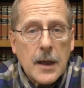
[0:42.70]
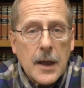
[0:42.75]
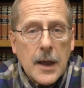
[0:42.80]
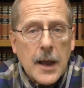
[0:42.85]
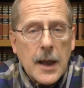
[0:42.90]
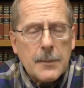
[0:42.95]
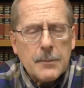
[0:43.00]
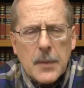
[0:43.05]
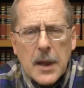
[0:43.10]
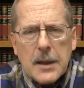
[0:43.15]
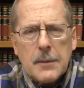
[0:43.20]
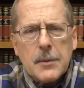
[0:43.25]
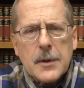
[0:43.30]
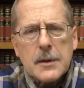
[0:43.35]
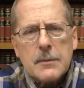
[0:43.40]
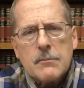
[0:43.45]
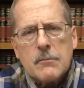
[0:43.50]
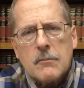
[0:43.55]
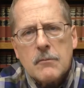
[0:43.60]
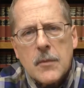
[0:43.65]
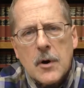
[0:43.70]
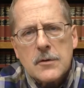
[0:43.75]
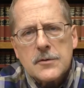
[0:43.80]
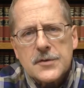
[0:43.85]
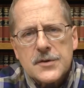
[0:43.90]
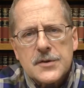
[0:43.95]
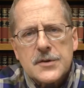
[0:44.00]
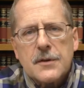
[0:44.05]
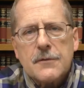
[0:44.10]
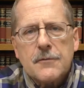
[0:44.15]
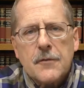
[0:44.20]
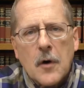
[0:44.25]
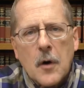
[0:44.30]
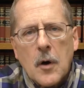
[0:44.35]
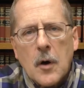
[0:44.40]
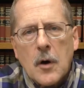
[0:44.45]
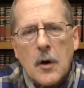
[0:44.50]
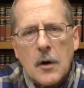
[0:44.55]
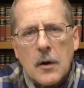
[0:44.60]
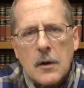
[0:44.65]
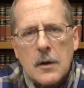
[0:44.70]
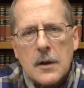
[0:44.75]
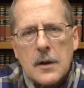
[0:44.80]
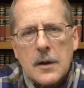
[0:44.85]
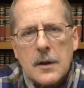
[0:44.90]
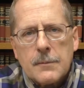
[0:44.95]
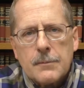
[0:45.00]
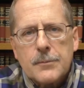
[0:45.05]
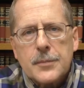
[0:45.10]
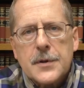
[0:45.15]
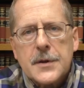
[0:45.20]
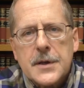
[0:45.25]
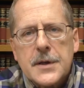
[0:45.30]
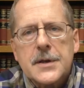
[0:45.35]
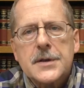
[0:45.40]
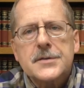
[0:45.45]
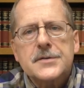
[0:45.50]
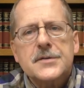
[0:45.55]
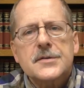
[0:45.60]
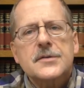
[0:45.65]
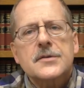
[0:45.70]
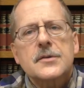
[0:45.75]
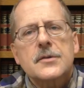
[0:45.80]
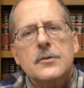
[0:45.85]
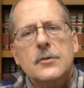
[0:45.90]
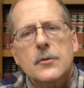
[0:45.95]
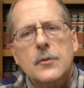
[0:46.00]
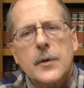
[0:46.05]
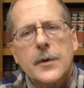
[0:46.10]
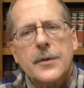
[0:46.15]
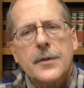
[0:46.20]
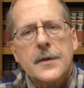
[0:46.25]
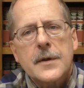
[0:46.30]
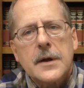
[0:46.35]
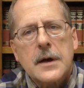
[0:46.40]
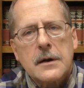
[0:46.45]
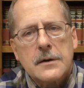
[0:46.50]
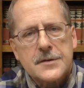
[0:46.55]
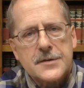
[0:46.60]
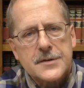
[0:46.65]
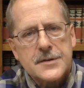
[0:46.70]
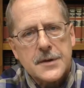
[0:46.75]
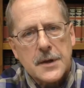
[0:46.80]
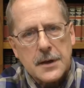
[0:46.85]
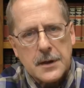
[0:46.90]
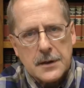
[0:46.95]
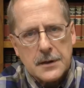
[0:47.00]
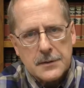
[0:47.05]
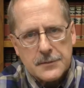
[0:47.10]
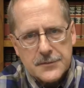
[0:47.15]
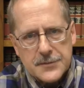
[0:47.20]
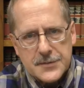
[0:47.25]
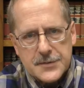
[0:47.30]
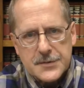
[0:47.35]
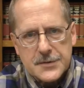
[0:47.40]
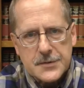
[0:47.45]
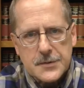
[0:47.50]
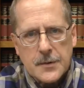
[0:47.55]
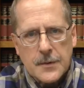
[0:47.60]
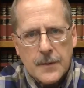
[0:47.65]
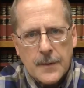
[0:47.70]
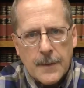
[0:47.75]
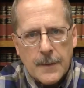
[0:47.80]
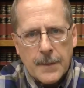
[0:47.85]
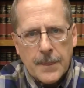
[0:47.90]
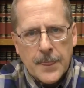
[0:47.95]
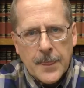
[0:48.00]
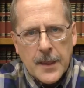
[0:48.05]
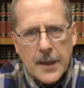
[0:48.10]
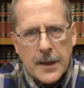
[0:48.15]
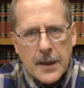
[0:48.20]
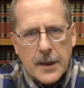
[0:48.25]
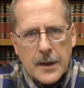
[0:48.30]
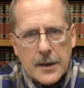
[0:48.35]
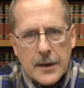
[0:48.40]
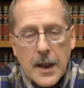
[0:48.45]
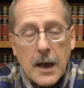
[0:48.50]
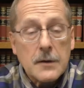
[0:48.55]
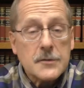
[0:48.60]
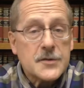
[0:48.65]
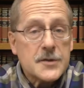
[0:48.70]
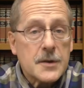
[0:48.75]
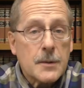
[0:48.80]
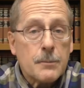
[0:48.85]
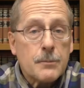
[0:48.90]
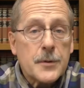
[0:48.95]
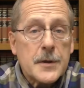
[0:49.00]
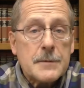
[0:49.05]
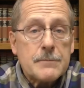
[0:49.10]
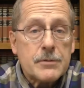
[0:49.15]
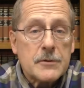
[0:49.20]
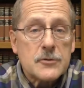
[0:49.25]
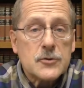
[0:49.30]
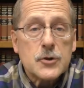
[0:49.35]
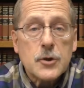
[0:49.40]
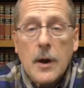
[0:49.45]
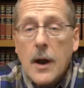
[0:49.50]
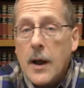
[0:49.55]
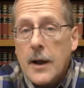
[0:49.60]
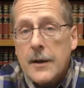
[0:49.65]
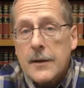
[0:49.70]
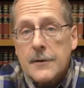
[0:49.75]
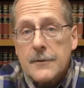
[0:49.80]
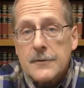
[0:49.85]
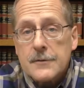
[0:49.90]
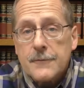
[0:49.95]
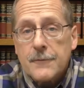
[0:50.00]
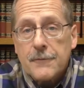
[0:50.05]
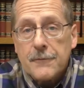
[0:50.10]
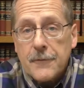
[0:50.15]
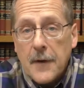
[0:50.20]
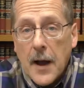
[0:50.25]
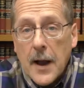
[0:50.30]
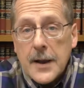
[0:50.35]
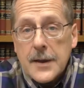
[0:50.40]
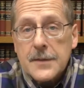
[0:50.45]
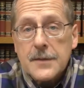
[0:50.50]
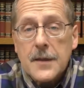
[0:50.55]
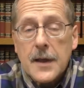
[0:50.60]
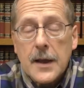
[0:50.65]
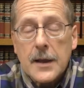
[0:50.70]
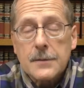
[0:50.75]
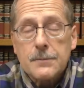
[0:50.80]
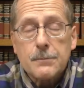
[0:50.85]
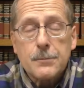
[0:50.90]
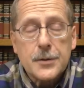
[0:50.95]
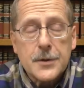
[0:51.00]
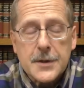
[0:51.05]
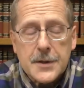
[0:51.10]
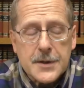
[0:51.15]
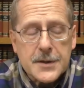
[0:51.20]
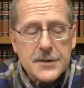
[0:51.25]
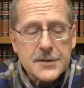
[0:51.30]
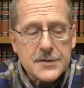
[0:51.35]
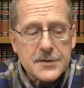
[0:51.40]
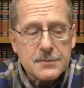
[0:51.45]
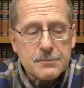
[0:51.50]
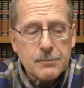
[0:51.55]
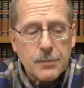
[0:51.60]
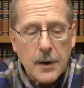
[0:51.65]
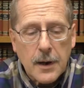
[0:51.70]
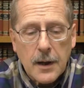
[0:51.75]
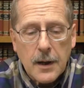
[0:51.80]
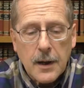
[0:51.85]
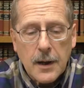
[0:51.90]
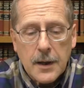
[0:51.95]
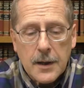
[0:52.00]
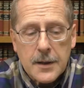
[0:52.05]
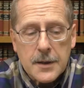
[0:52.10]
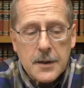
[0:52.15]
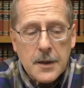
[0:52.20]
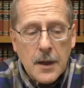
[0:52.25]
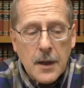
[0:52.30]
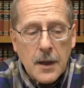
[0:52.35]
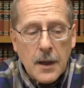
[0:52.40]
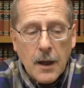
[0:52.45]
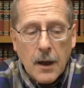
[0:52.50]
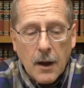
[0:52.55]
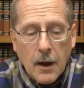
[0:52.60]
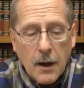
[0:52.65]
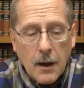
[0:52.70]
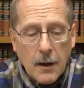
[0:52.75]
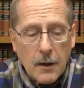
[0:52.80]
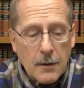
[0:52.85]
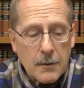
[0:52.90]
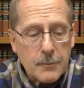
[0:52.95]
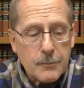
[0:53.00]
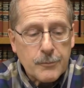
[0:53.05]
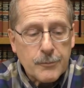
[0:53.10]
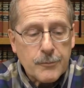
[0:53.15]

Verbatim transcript: And maybe most of all, peace within ourselves. Now, some people try and find that peace by uh,